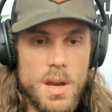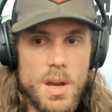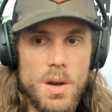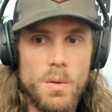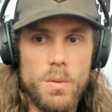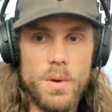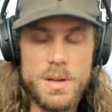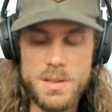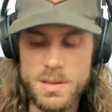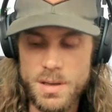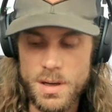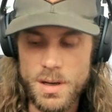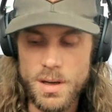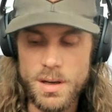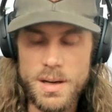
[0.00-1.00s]
which
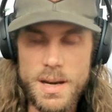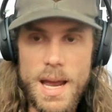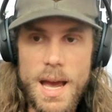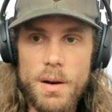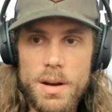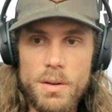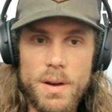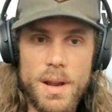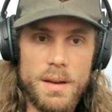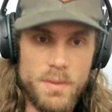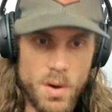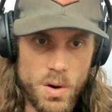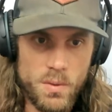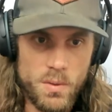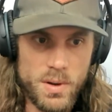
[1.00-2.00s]
now I don't have
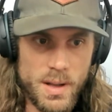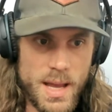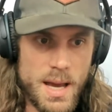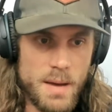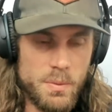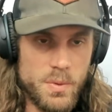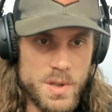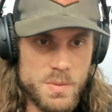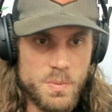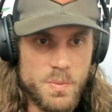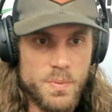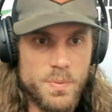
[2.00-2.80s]
overlap, which